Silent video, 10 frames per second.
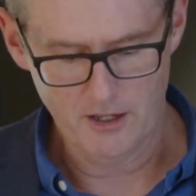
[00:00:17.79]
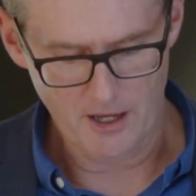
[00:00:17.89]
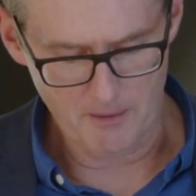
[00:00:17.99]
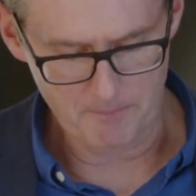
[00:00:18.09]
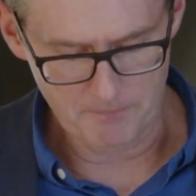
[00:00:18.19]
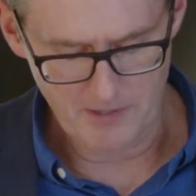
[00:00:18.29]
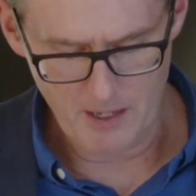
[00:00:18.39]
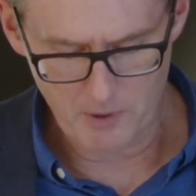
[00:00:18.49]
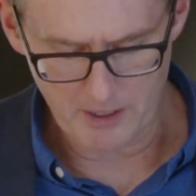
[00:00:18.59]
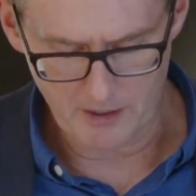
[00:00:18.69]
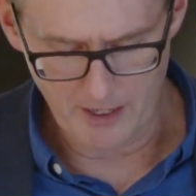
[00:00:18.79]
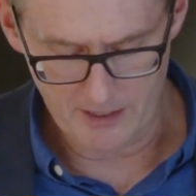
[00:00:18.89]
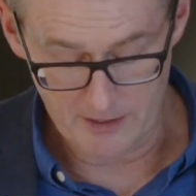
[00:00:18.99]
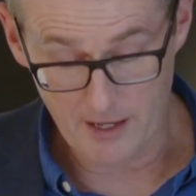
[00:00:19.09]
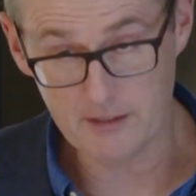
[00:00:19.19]
Now we're
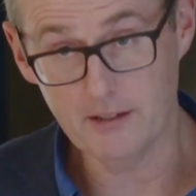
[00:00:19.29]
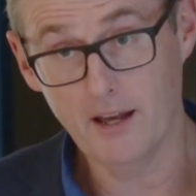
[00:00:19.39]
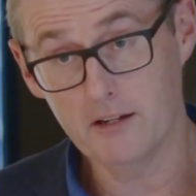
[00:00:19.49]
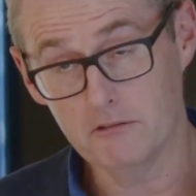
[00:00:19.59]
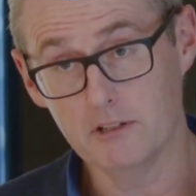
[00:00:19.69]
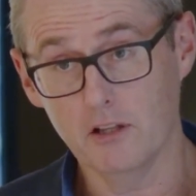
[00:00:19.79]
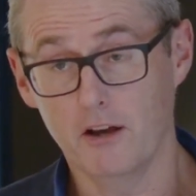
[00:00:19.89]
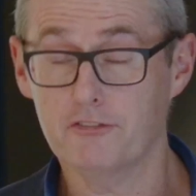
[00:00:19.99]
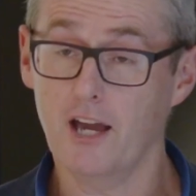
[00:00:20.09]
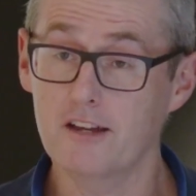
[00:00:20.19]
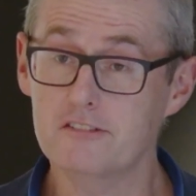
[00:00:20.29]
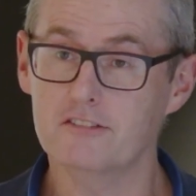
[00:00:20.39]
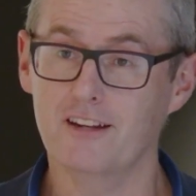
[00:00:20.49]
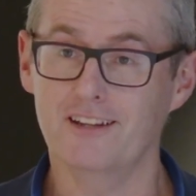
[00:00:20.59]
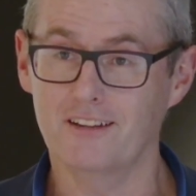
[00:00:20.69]
going and a real life case
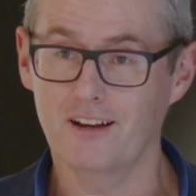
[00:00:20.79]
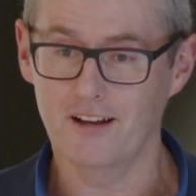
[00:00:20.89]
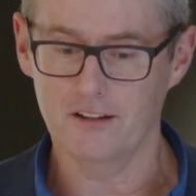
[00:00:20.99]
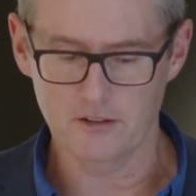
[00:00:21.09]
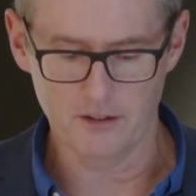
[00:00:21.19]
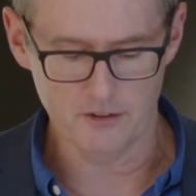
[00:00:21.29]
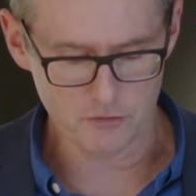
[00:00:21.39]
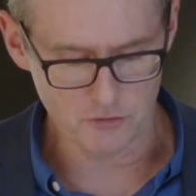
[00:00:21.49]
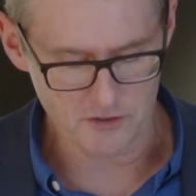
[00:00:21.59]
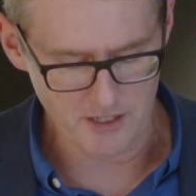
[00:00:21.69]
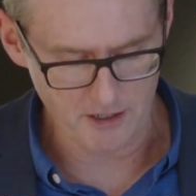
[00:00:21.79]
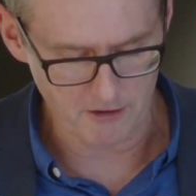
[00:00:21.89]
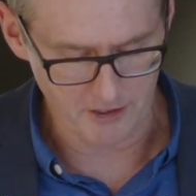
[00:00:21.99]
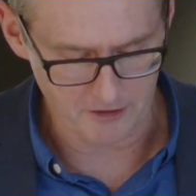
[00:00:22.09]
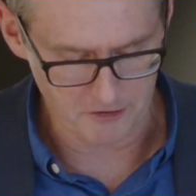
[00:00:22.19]
study through the
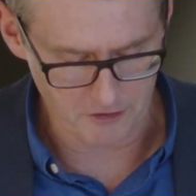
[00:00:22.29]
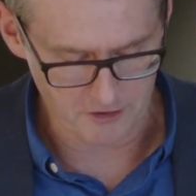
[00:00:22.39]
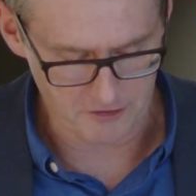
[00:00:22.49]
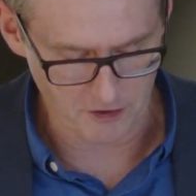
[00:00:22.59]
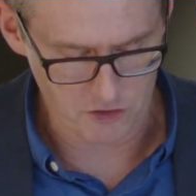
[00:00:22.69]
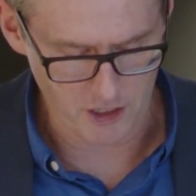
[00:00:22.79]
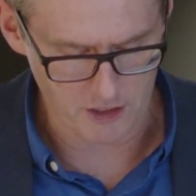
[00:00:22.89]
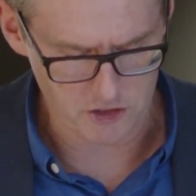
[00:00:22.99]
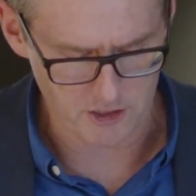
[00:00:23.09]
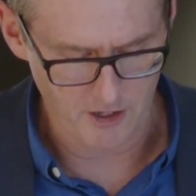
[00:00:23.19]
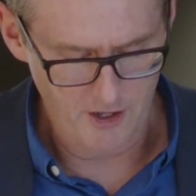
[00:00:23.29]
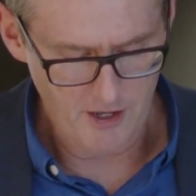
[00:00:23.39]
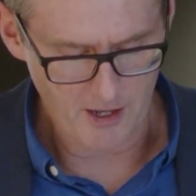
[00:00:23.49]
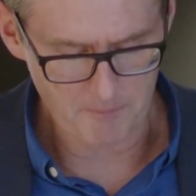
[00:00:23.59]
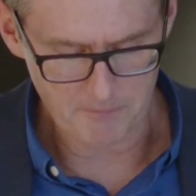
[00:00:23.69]
Dairy Industry Association.
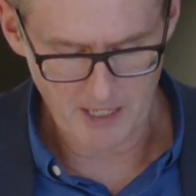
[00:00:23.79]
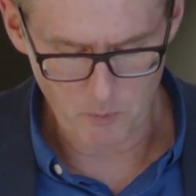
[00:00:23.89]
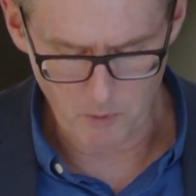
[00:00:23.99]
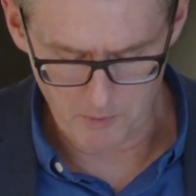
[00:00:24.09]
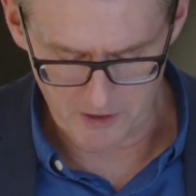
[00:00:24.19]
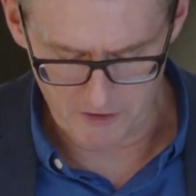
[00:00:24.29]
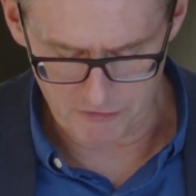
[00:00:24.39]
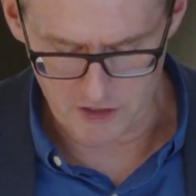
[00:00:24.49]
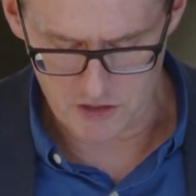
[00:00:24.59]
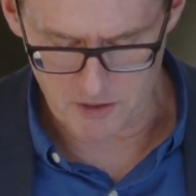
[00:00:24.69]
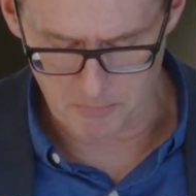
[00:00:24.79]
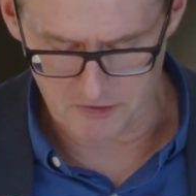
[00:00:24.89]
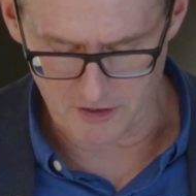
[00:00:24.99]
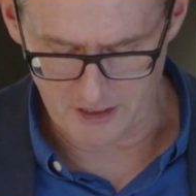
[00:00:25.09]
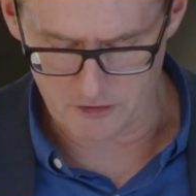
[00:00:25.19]
Now what we're going to finish the
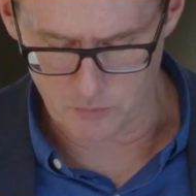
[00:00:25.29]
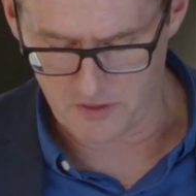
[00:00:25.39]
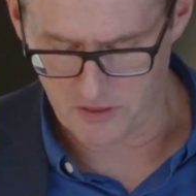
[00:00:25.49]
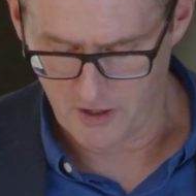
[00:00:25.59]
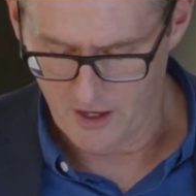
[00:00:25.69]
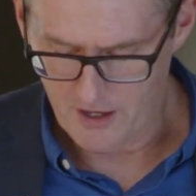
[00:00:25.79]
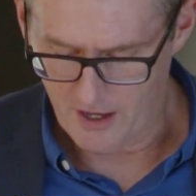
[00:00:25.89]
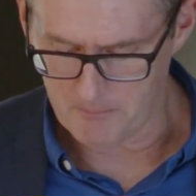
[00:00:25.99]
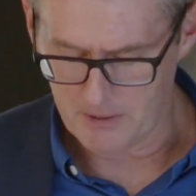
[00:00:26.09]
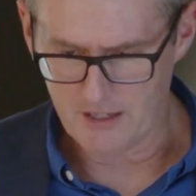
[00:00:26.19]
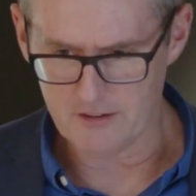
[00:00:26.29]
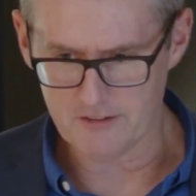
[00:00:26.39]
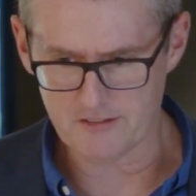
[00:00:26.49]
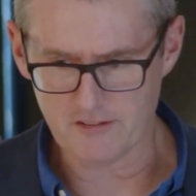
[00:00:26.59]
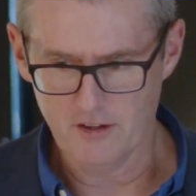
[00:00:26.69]
proceedings with
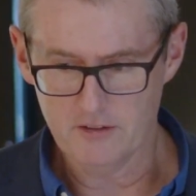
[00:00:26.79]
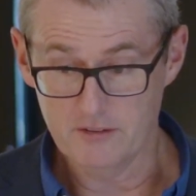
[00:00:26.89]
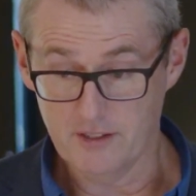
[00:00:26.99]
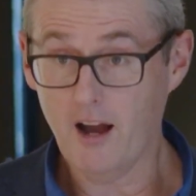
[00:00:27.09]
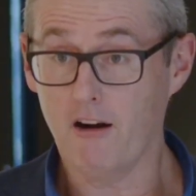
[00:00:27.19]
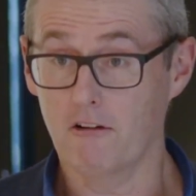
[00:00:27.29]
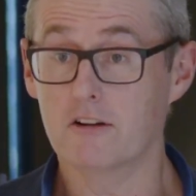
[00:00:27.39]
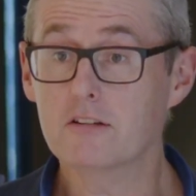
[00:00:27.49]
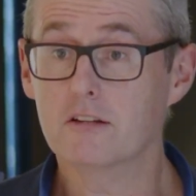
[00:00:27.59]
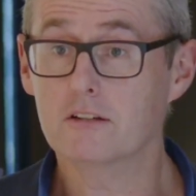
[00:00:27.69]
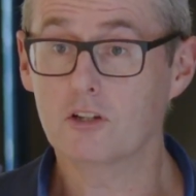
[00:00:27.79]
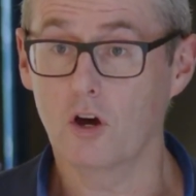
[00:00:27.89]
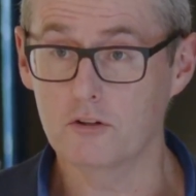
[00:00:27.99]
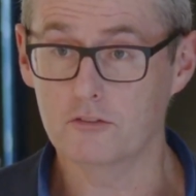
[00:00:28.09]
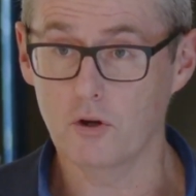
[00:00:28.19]
is the current
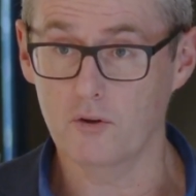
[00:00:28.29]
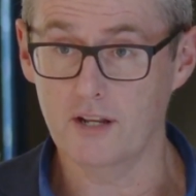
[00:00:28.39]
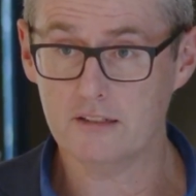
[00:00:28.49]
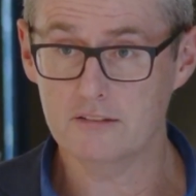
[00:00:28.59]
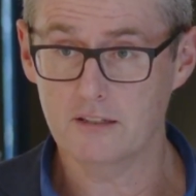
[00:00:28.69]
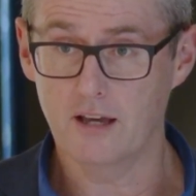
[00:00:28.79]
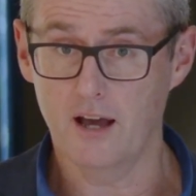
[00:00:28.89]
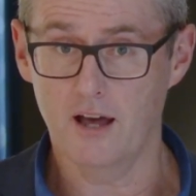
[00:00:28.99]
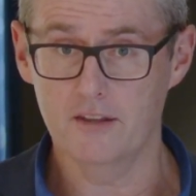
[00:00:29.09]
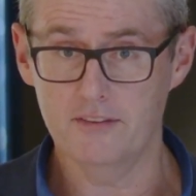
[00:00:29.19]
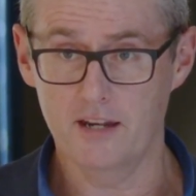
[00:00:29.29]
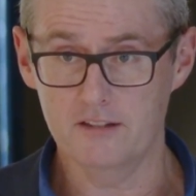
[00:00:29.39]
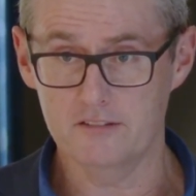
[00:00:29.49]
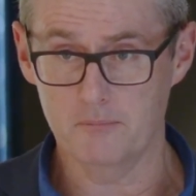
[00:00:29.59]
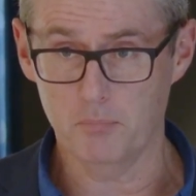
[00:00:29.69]
code of conduct that
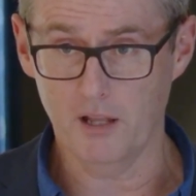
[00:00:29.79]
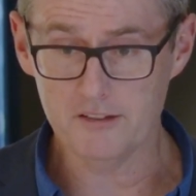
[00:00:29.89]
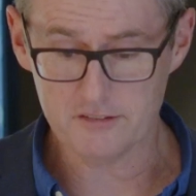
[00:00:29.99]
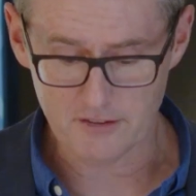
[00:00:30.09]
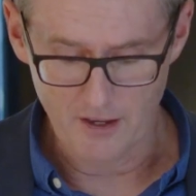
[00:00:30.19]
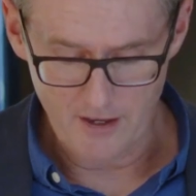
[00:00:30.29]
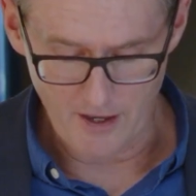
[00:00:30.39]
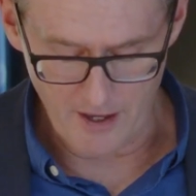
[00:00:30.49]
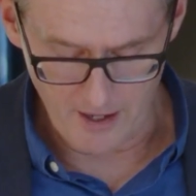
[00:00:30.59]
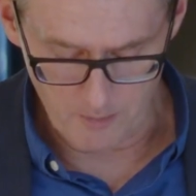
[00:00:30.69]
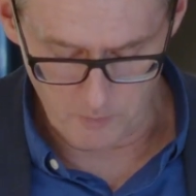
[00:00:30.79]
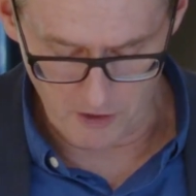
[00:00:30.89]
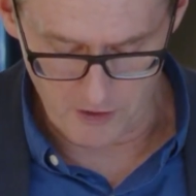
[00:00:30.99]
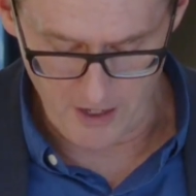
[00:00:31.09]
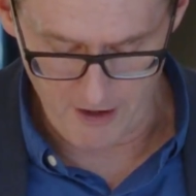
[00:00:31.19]
is in place, and we're
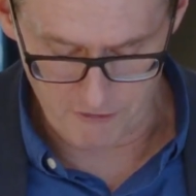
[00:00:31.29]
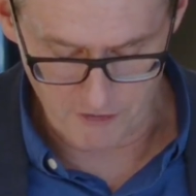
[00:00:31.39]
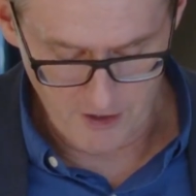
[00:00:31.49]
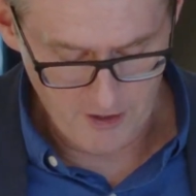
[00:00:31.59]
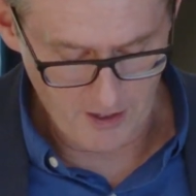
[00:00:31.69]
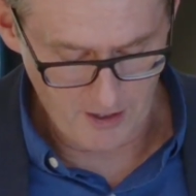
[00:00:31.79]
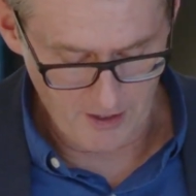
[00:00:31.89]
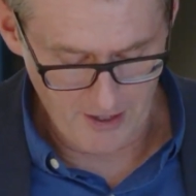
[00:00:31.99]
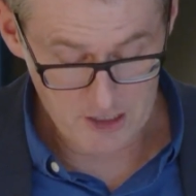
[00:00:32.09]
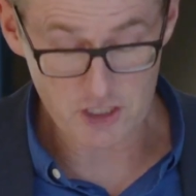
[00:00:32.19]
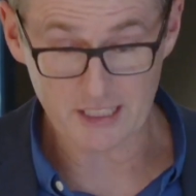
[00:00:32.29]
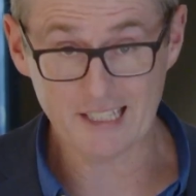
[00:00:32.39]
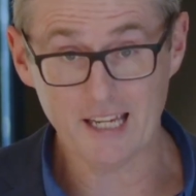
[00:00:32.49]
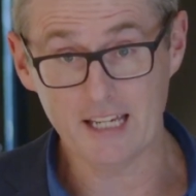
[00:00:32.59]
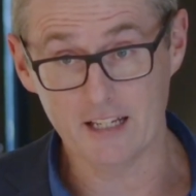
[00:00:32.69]
going to have Ashley
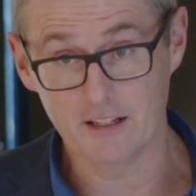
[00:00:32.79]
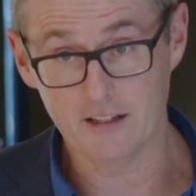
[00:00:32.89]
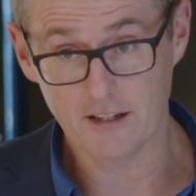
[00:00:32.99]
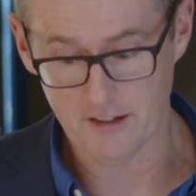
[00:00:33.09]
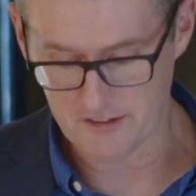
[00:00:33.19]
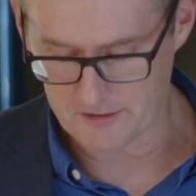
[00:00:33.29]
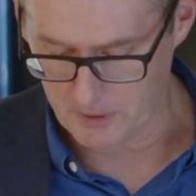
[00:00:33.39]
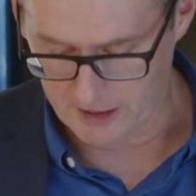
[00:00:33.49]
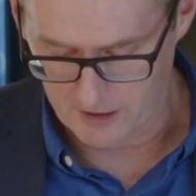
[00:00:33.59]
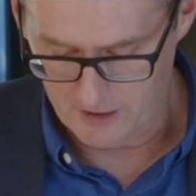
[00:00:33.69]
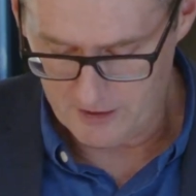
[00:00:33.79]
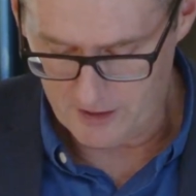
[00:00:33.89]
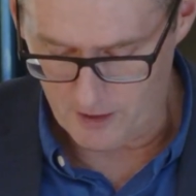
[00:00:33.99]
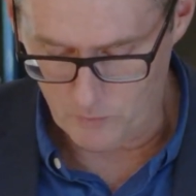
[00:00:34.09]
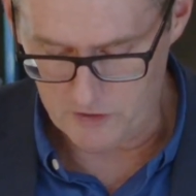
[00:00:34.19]
Keegan speak
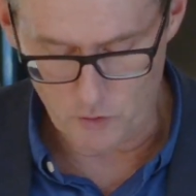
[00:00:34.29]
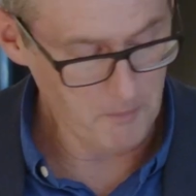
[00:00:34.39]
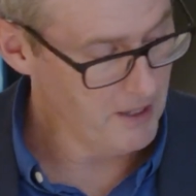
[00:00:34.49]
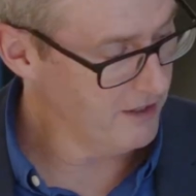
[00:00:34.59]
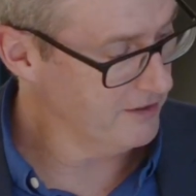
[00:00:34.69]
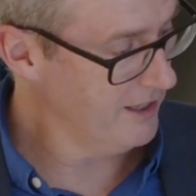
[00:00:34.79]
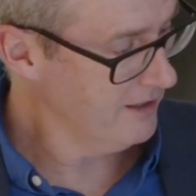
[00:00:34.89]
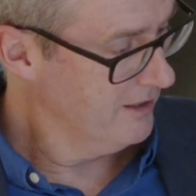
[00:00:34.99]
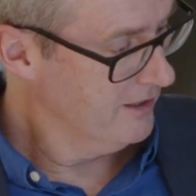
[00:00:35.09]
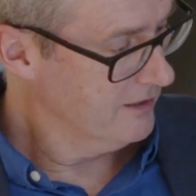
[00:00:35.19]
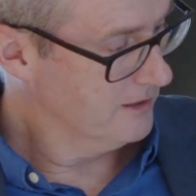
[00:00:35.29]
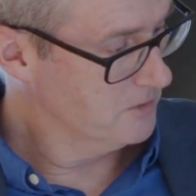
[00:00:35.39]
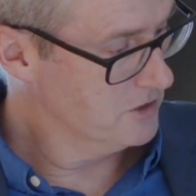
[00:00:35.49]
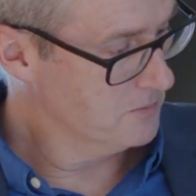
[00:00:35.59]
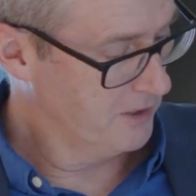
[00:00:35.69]
with you about that. Let
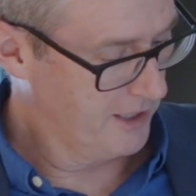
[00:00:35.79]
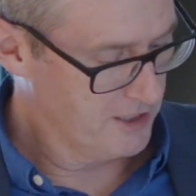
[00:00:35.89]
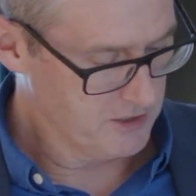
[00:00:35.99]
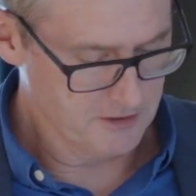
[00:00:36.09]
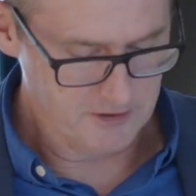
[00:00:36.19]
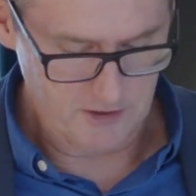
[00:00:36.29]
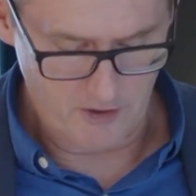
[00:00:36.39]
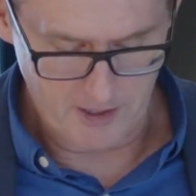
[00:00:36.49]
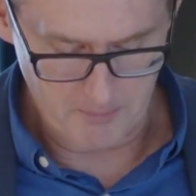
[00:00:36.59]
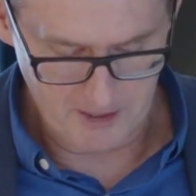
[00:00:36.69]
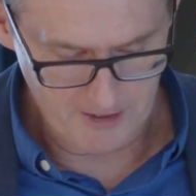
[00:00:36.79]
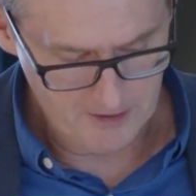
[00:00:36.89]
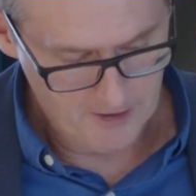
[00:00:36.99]
me just bring Ashley's slide up here.